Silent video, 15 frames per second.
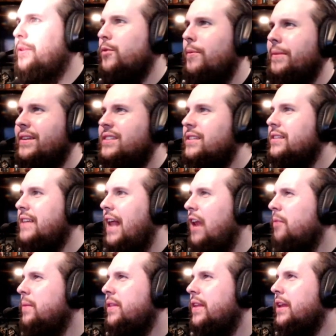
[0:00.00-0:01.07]
the weapon. Does it tell
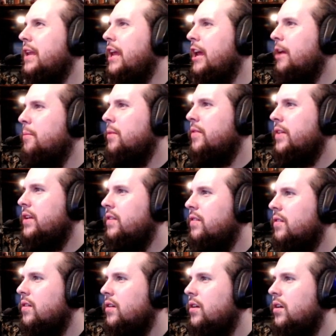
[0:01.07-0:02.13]
me the name of it?
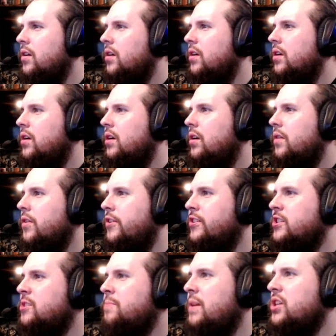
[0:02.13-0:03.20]
It is
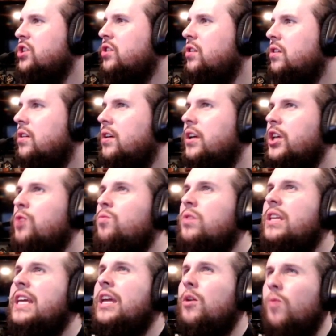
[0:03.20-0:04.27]
special,
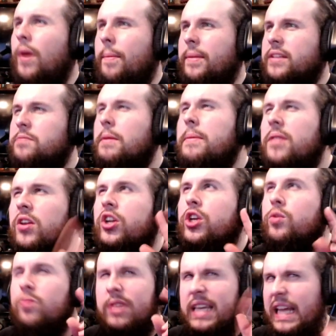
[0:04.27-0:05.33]
unique weapons. Maybe they're
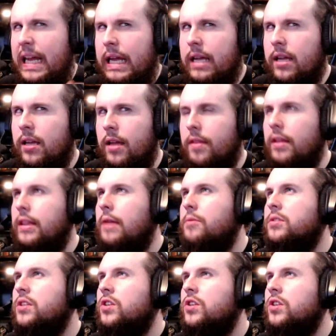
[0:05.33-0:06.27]
unique. I think that was the